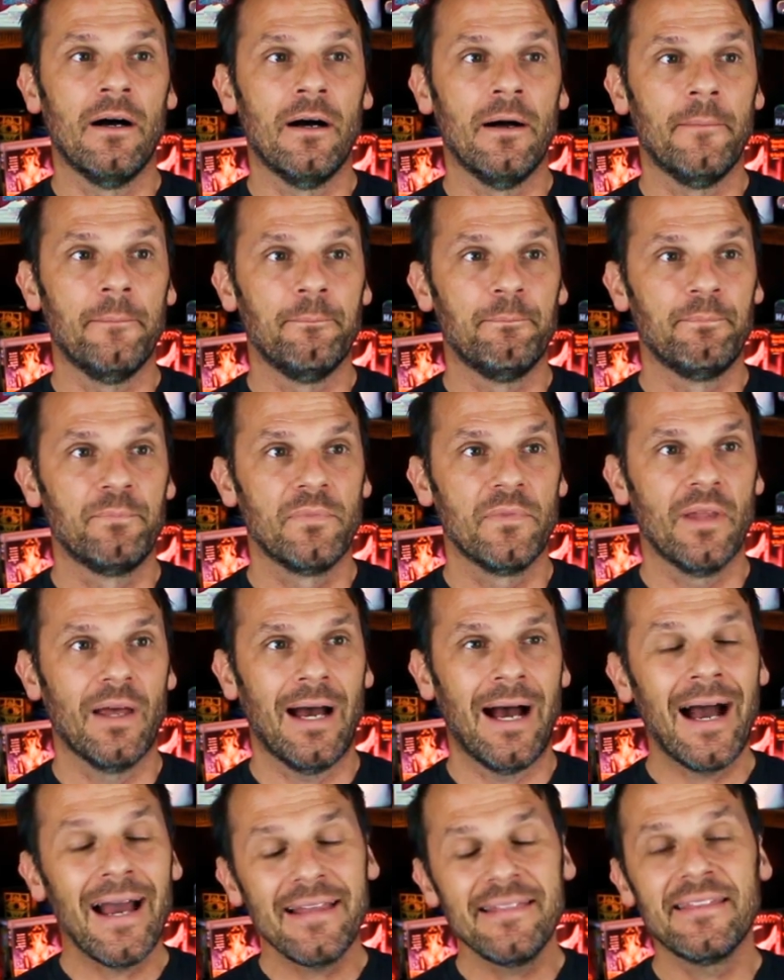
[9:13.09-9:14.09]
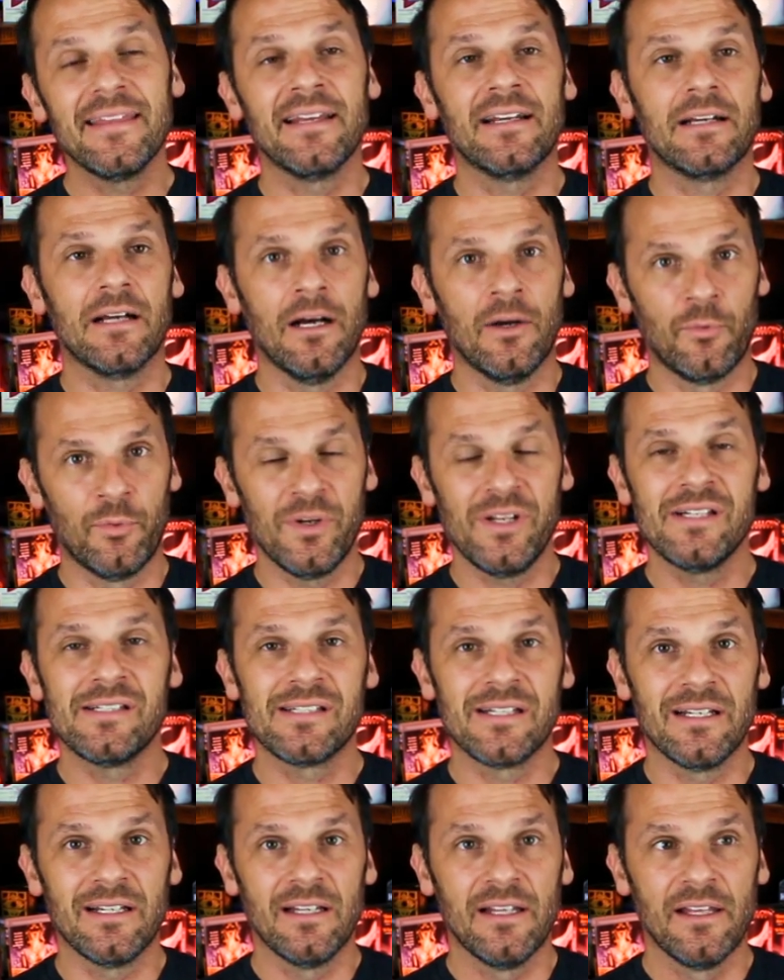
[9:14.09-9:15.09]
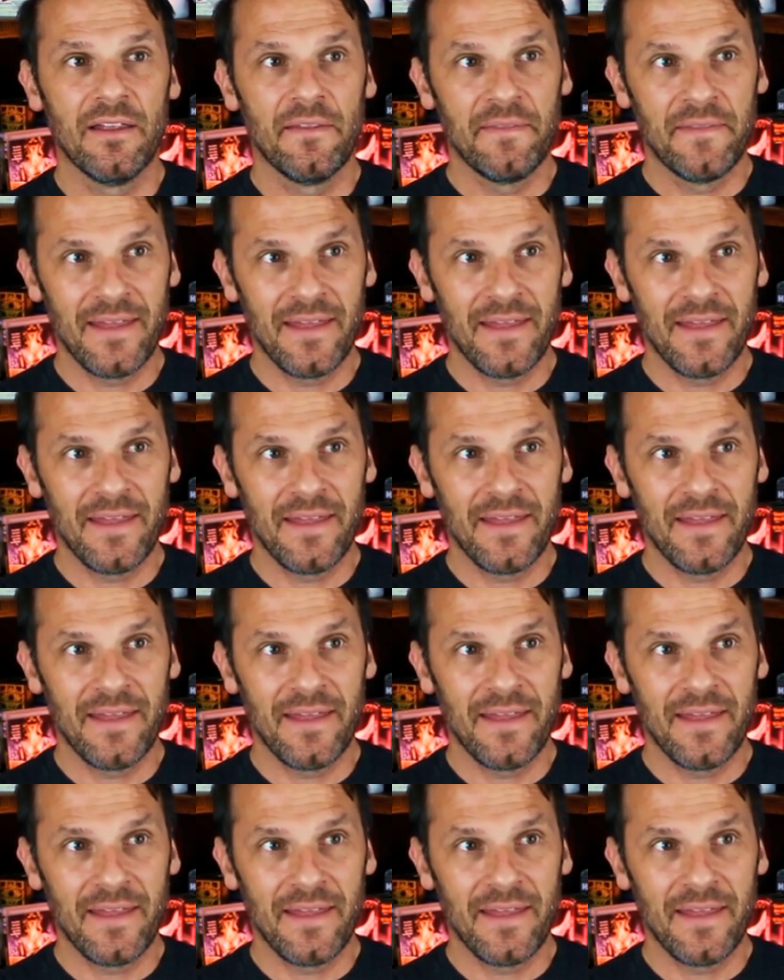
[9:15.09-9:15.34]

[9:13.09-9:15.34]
um, I think a reason